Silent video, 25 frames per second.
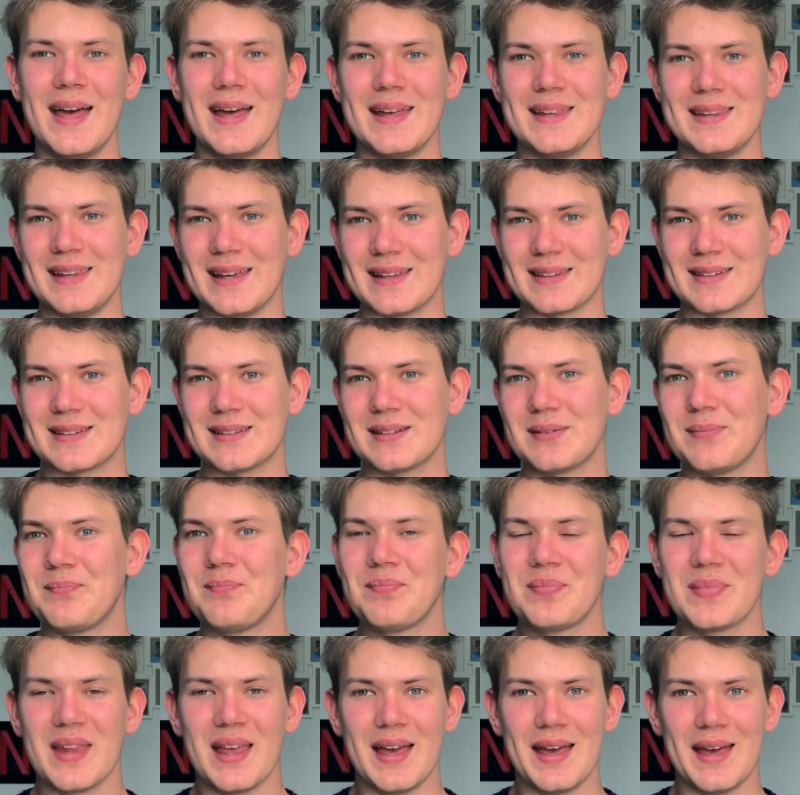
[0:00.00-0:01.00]
Yes.
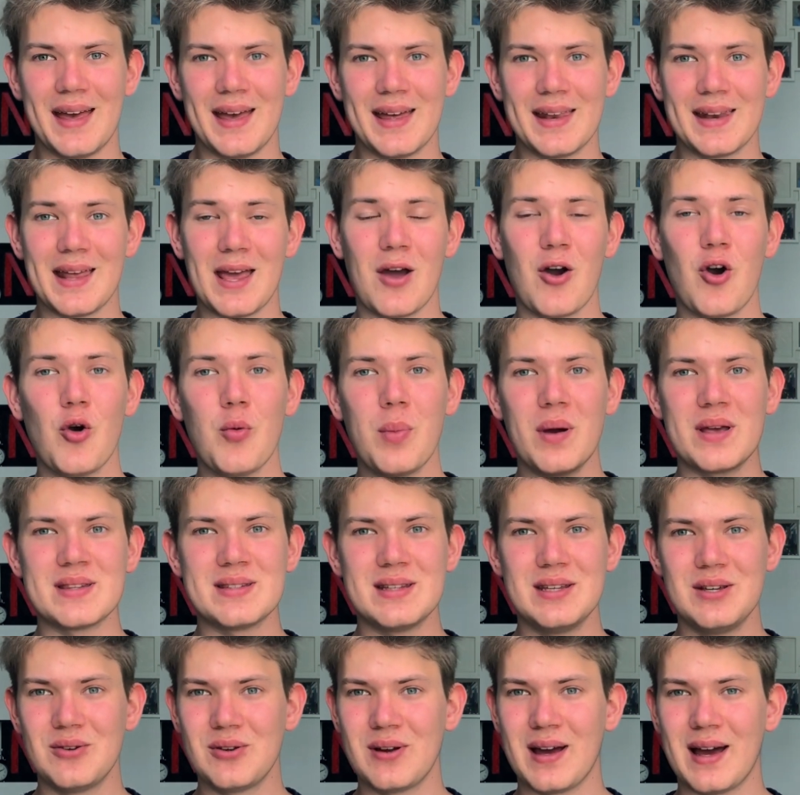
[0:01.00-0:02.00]
And I hope I
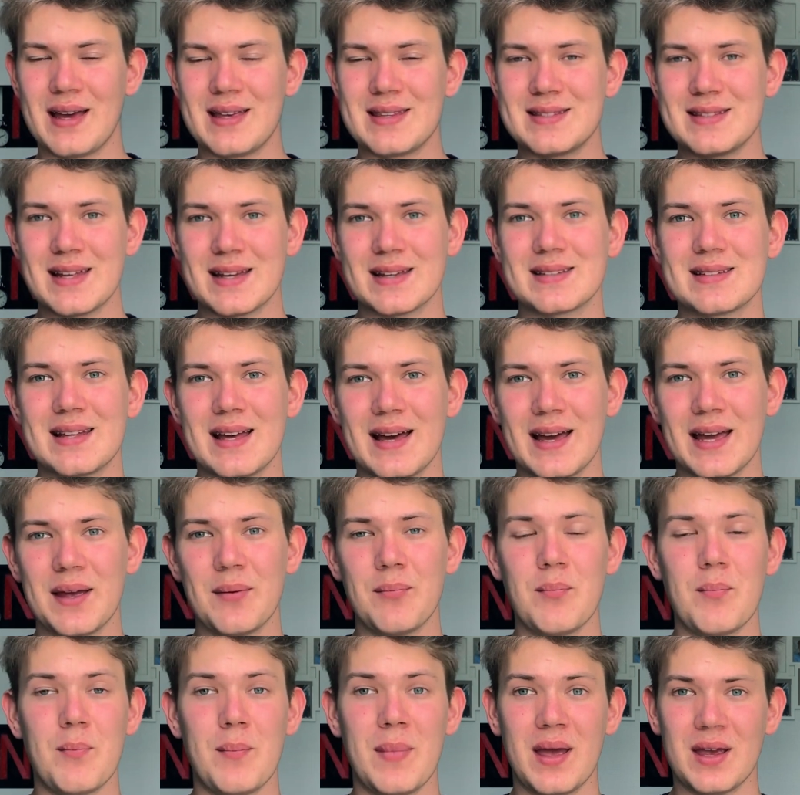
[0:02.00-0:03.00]
see you guys next
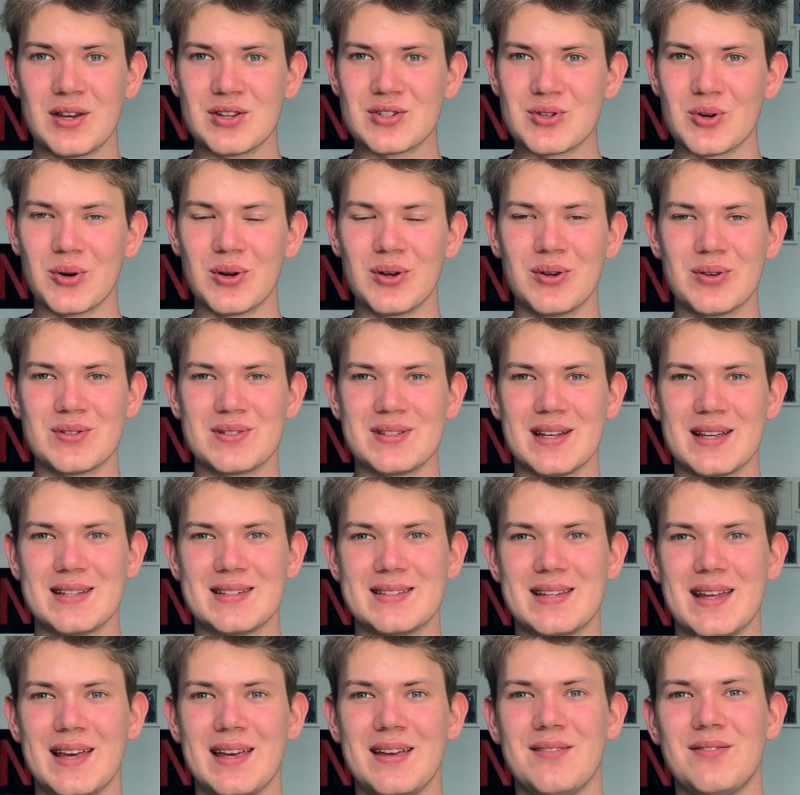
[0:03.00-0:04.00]
time. Make sure you stay
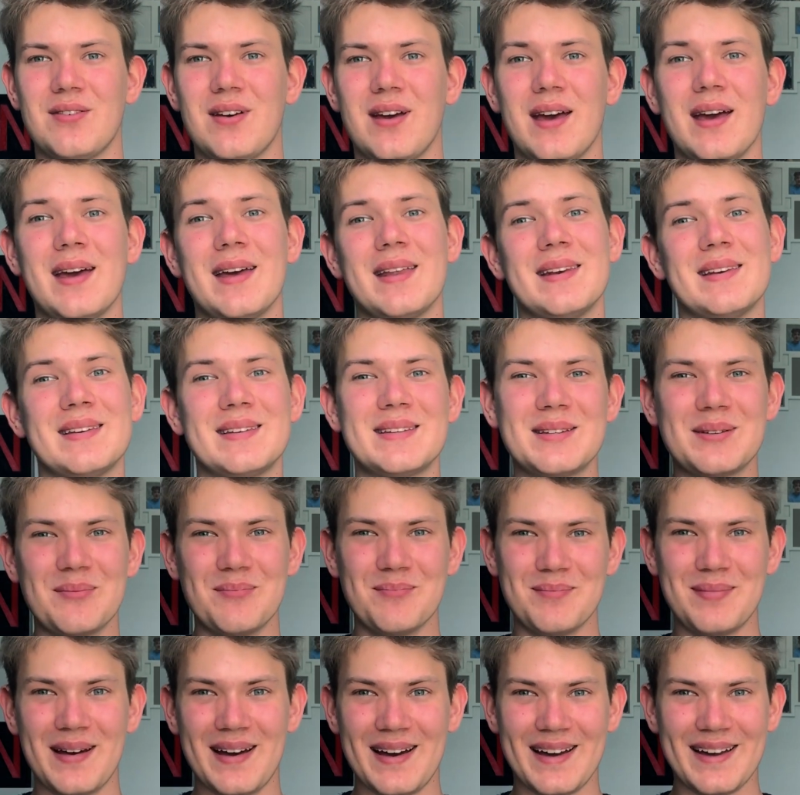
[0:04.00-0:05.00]
safe and
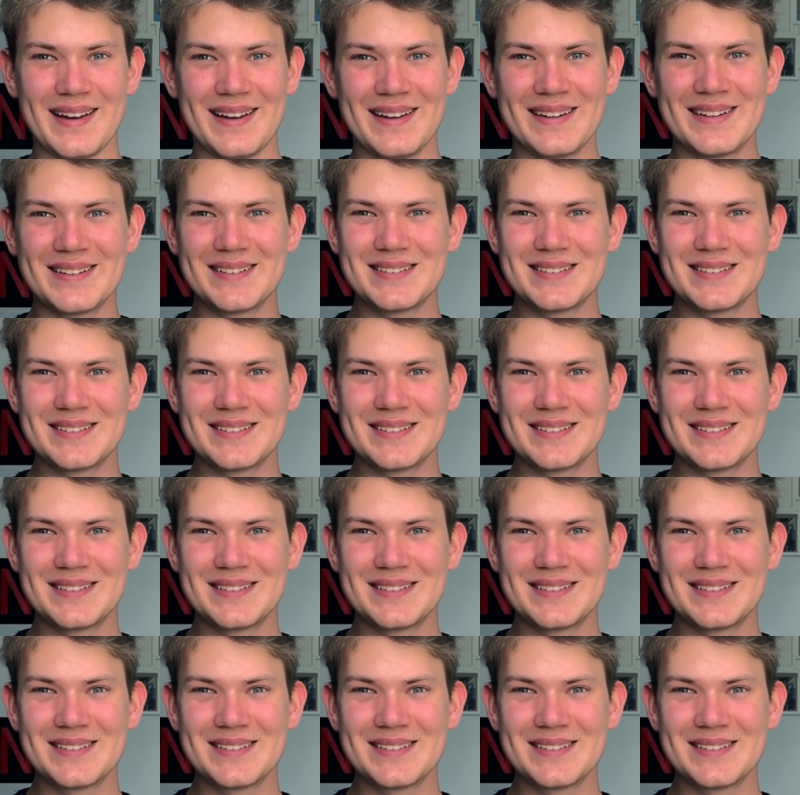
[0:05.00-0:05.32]
bye.